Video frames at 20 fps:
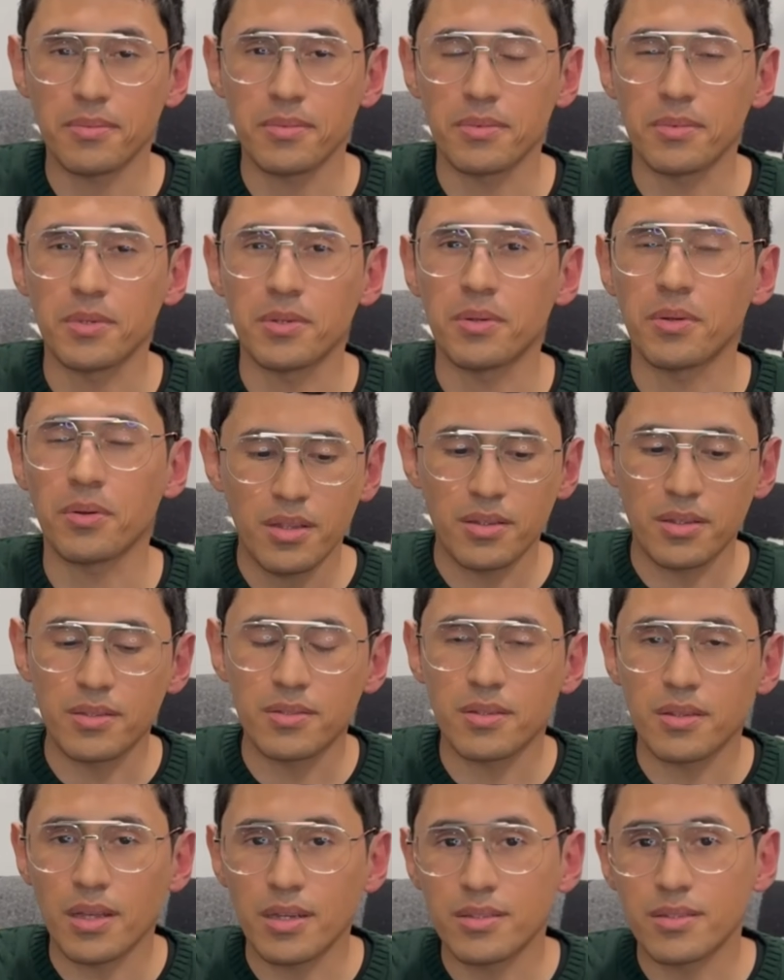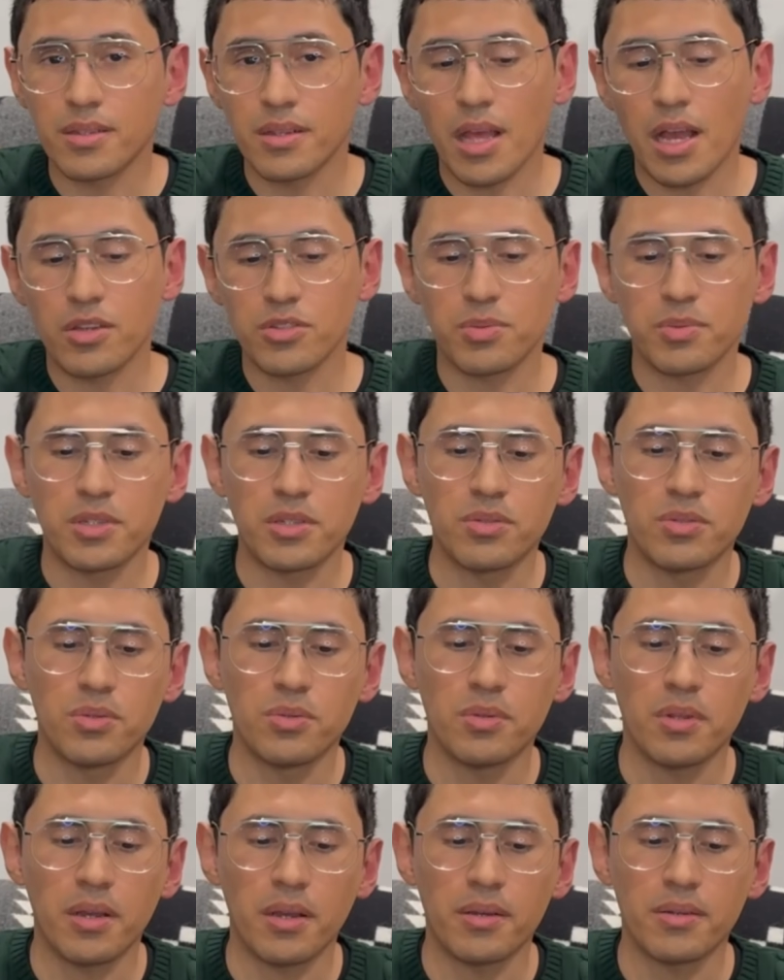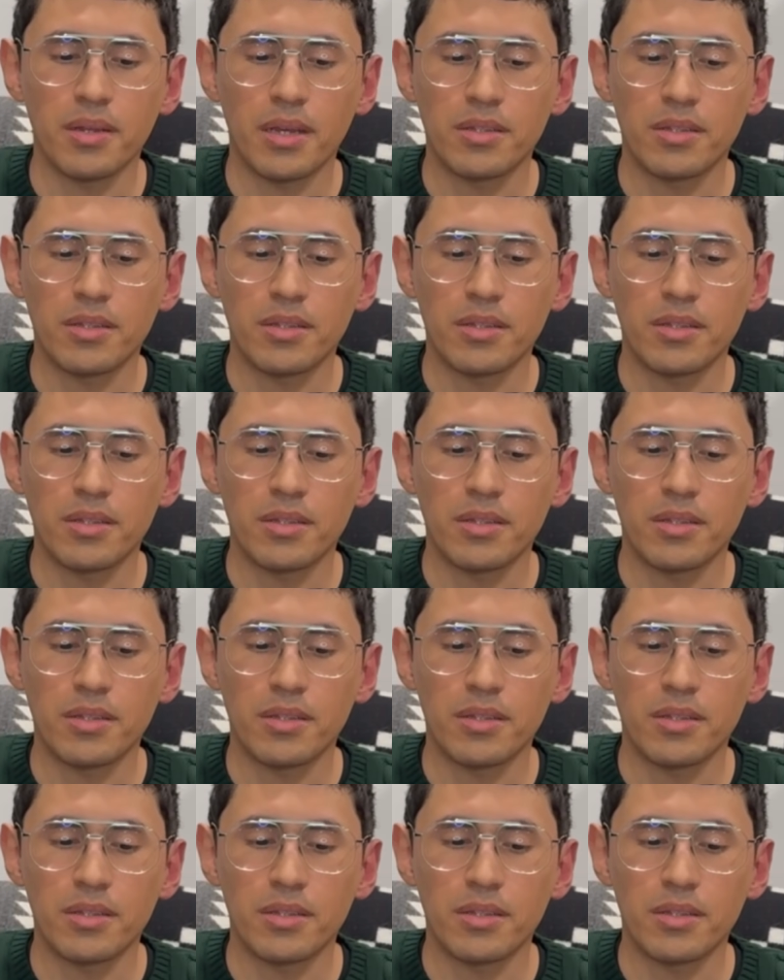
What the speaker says: You know, this lens allows me to do that.